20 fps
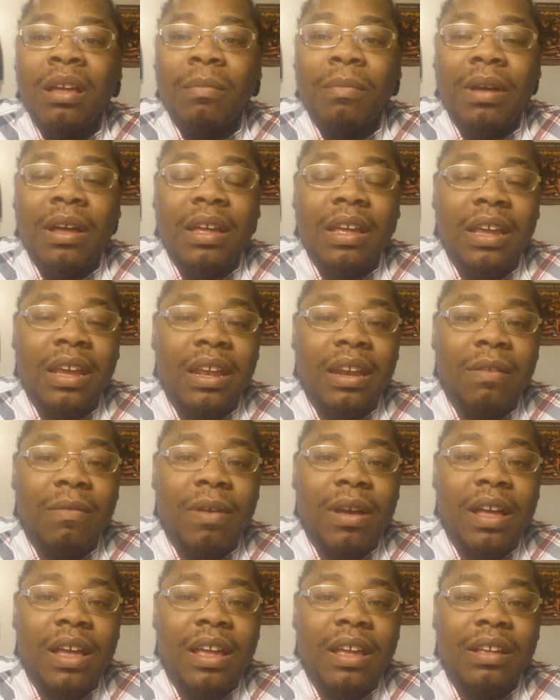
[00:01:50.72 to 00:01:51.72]
But
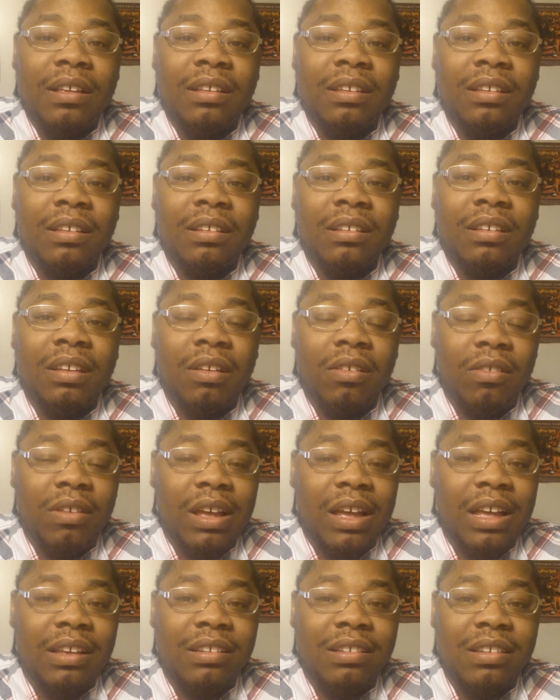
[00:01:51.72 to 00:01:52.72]
anyways, tell you
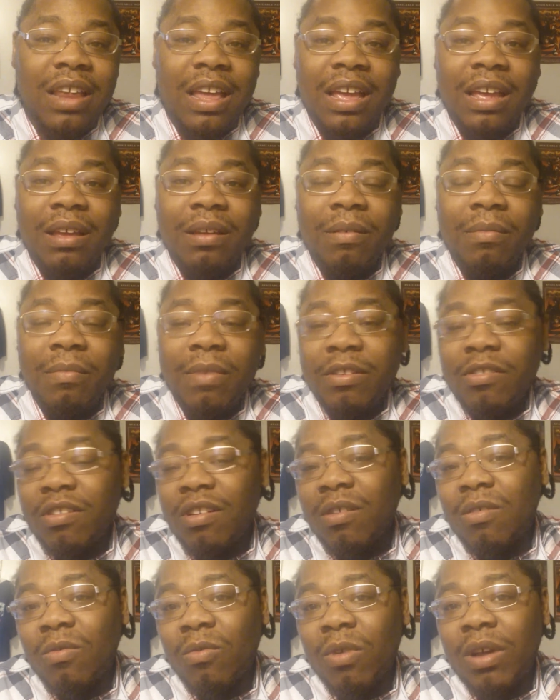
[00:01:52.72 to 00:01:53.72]
guys stay, make
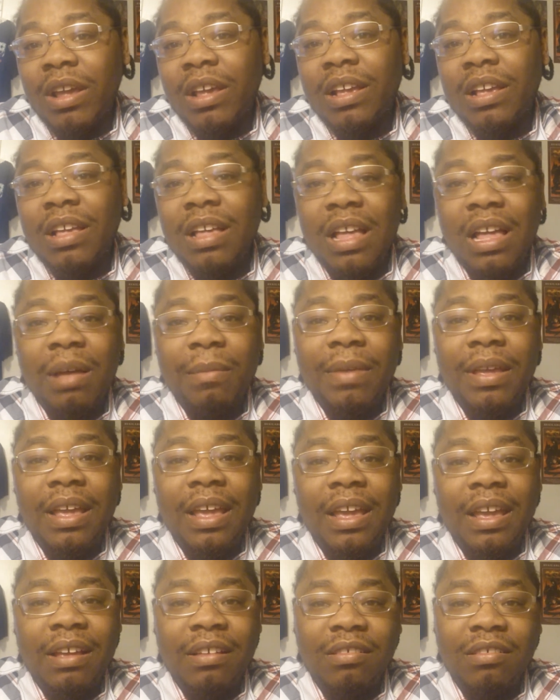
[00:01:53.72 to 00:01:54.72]
sure y'all rate,
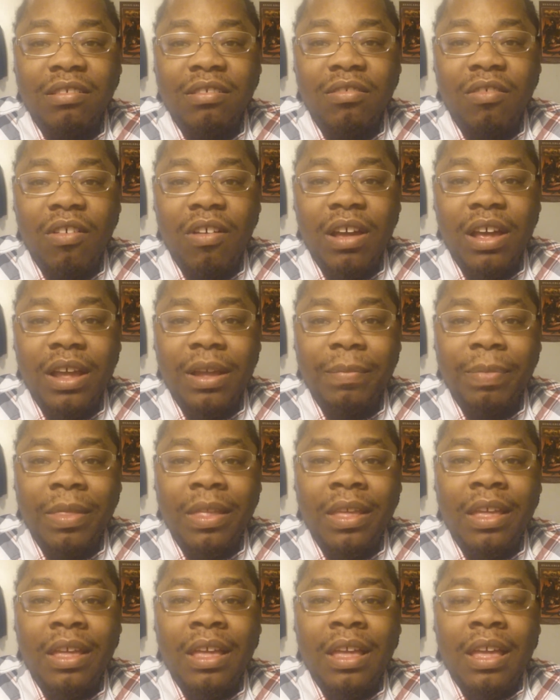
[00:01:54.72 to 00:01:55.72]
comment, and subscribe.
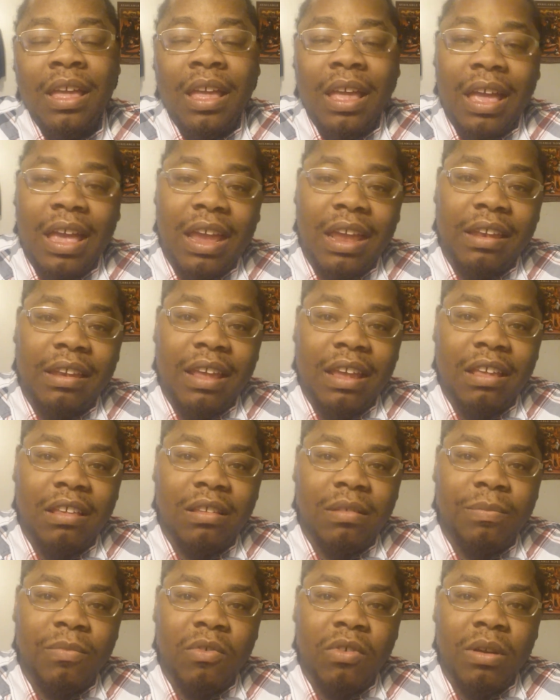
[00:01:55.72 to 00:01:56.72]
And thank you
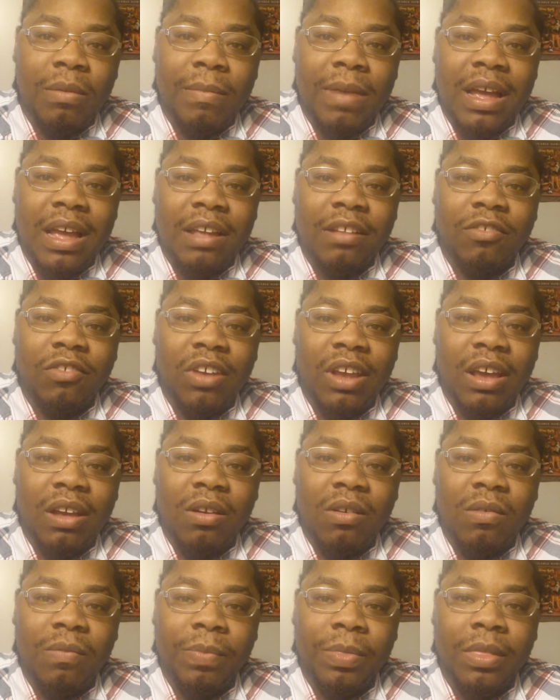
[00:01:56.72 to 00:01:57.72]
for supporting my
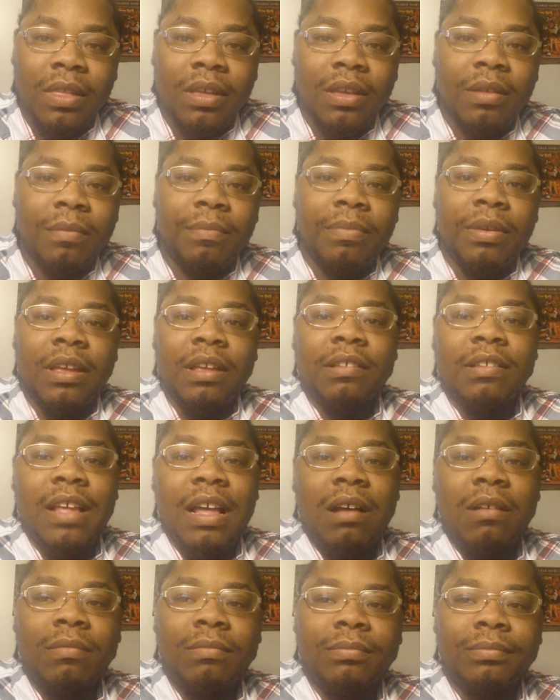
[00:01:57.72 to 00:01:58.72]
channel. Peace
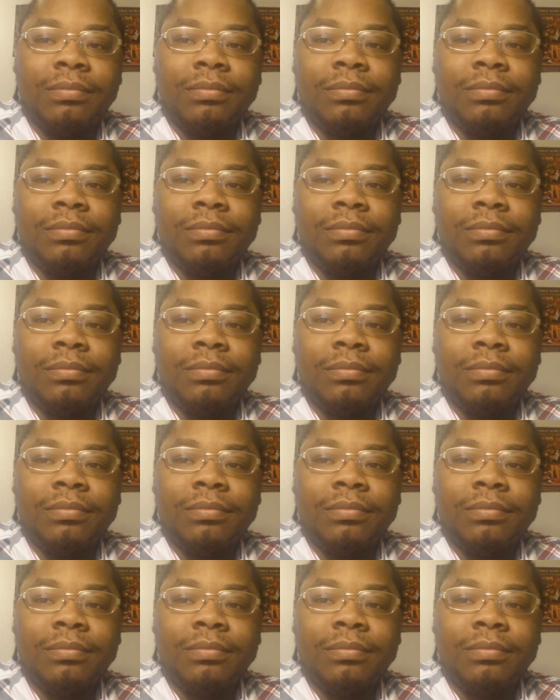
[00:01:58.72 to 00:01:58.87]
out.